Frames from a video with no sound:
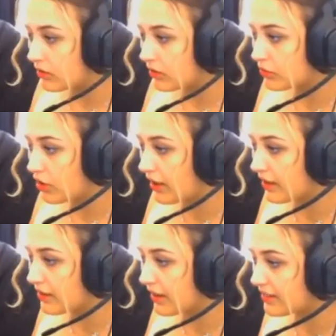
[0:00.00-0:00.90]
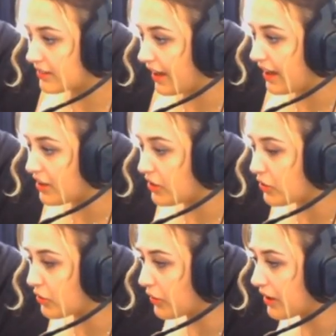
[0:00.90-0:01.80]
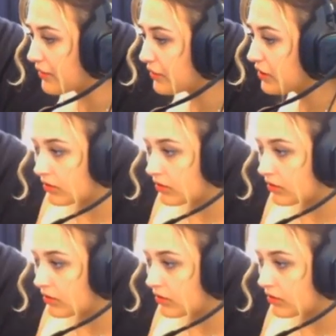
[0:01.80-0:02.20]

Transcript: I'm trying to like date you, whatever.